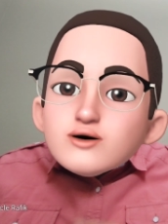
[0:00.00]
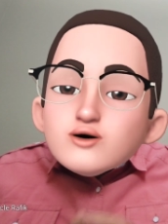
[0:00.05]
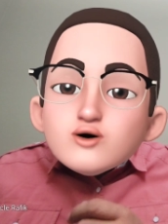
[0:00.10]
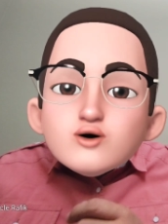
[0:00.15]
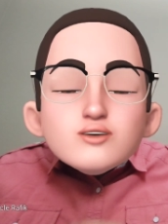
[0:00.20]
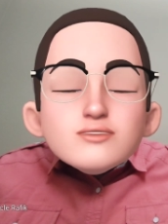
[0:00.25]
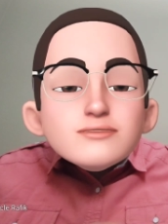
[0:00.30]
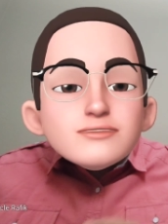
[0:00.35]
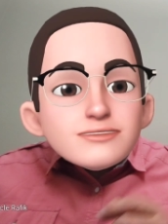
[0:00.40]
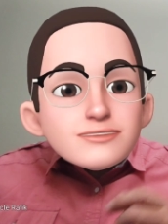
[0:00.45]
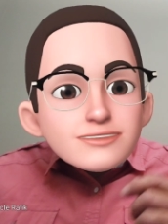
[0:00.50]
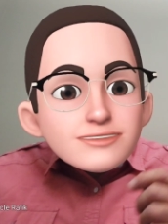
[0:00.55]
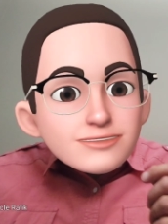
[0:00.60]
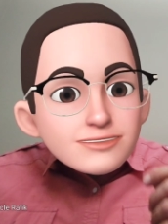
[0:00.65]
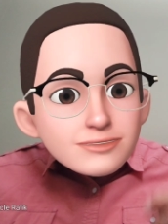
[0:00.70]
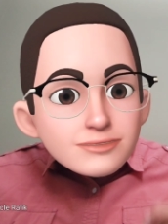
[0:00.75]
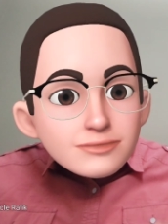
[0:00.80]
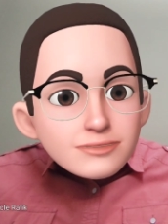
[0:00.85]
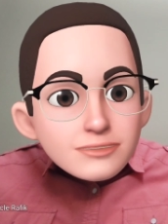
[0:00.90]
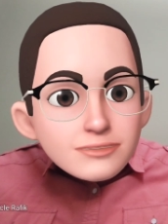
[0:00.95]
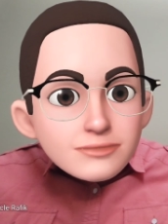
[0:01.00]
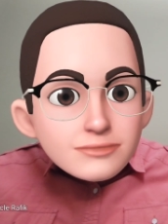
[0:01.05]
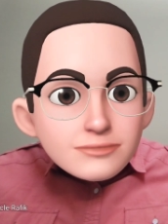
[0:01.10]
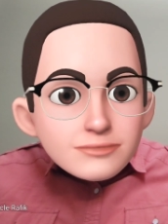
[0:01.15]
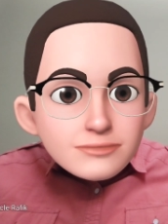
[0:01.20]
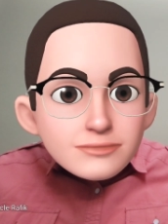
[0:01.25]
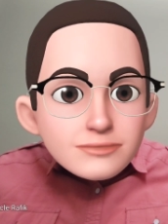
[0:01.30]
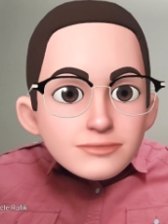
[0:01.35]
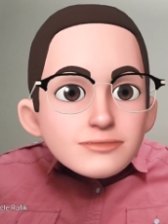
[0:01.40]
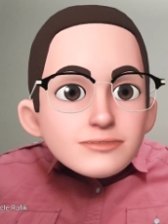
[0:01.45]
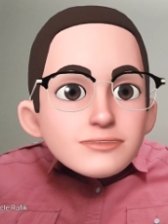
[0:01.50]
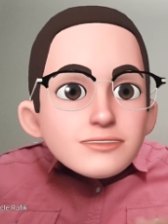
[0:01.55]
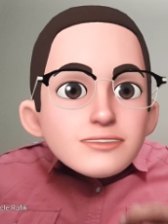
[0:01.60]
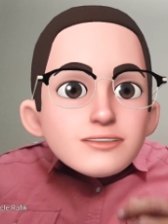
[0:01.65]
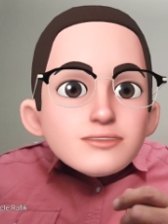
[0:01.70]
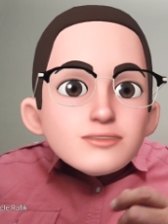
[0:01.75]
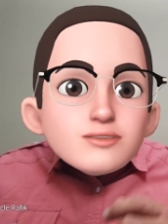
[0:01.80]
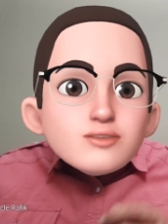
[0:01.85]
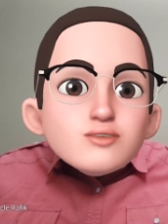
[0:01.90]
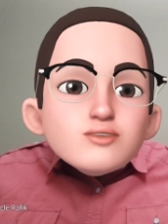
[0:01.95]
of the terror
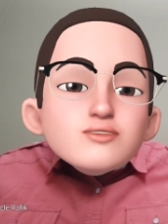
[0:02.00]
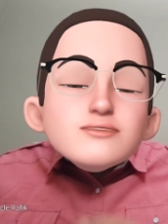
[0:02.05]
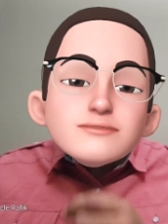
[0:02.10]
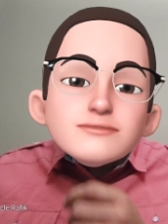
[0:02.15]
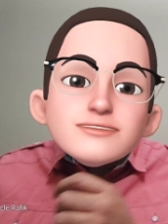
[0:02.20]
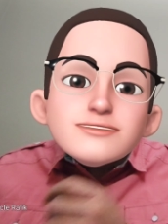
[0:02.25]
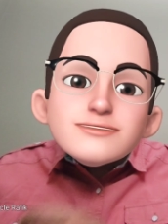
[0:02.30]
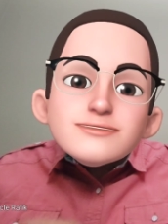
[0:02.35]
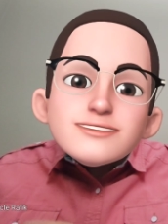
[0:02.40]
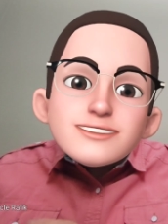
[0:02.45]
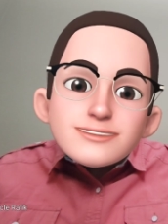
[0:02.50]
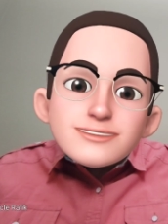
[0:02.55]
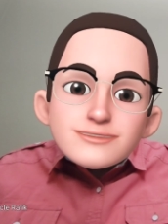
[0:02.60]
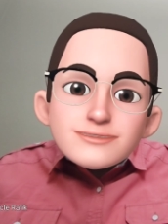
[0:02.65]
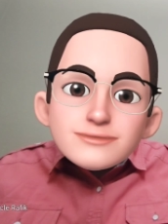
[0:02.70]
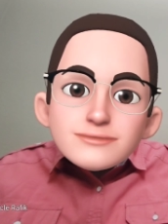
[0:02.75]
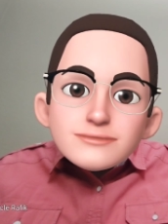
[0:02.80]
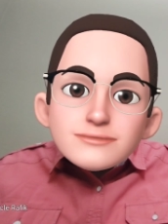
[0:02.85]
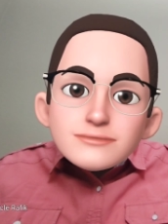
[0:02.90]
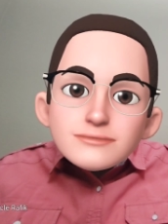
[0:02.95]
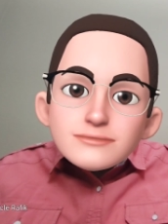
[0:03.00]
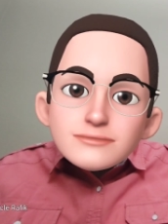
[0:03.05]
of the night.